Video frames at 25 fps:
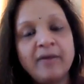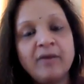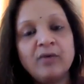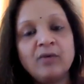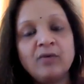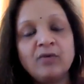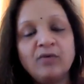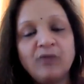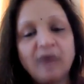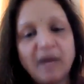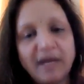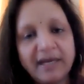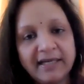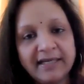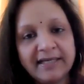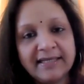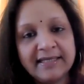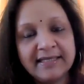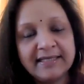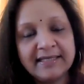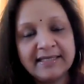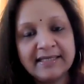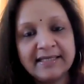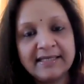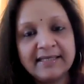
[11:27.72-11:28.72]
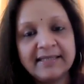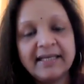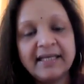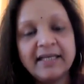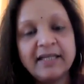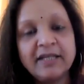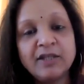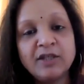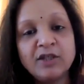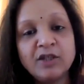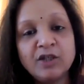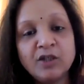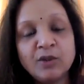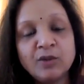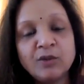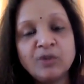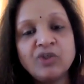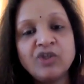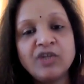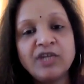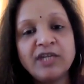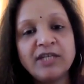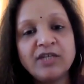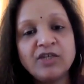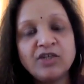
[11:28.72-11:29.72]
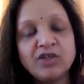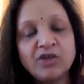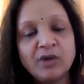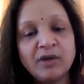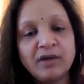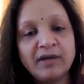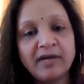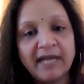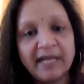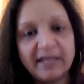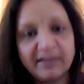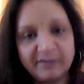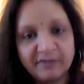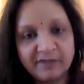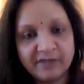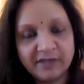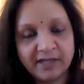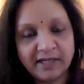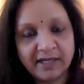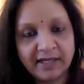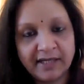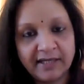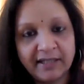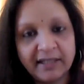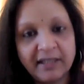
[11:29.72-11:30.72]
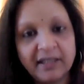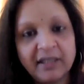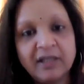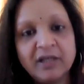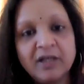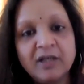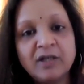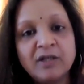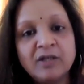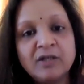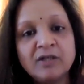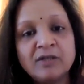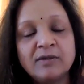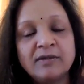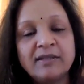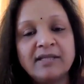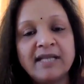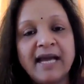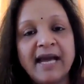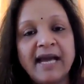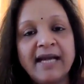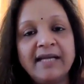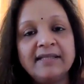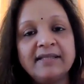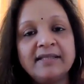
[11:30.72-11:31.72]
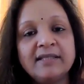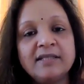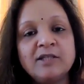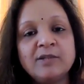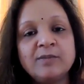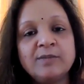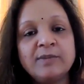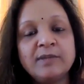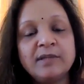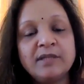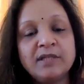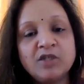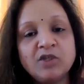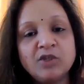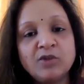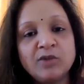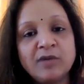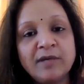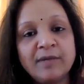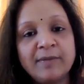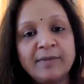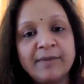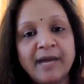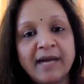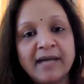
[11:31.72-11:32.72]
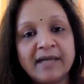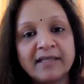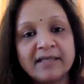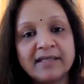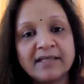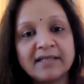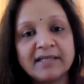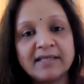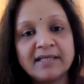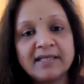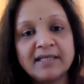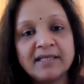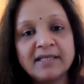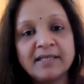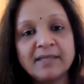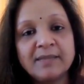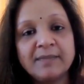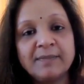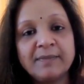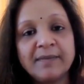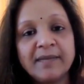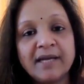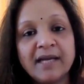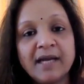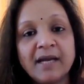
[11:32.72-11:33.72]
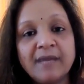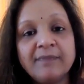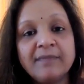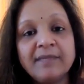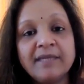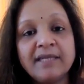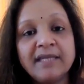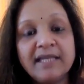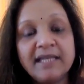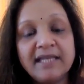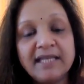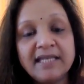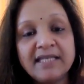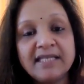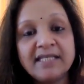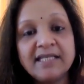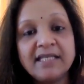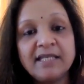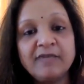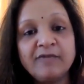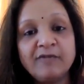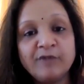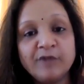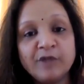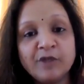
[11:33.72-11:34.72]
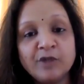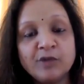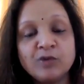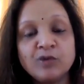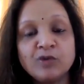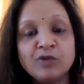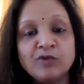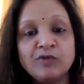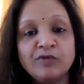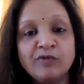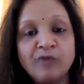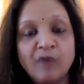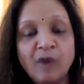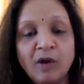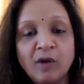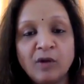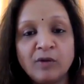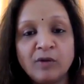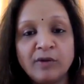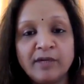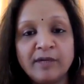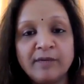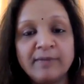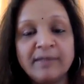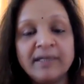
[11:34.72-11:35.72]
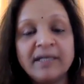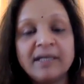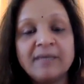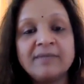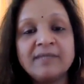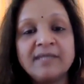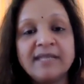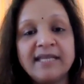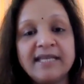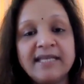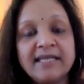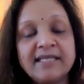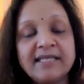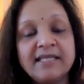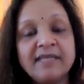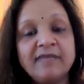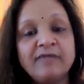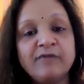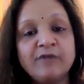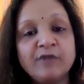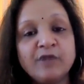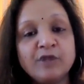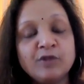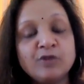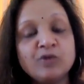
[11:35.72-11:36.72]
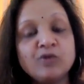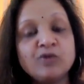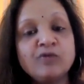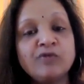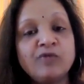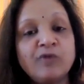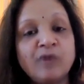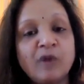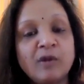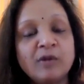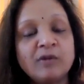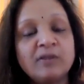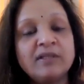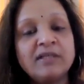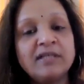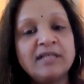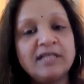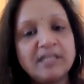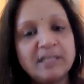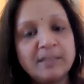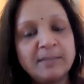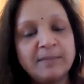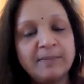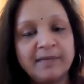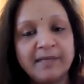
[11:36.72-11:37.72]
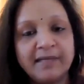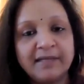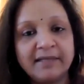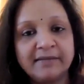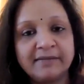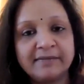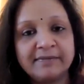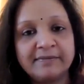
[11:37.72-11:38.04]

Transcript: One is that you change your lifestyle so that the spiritual practices become easy for you to follow. It becomes easy for you to follow the discipline.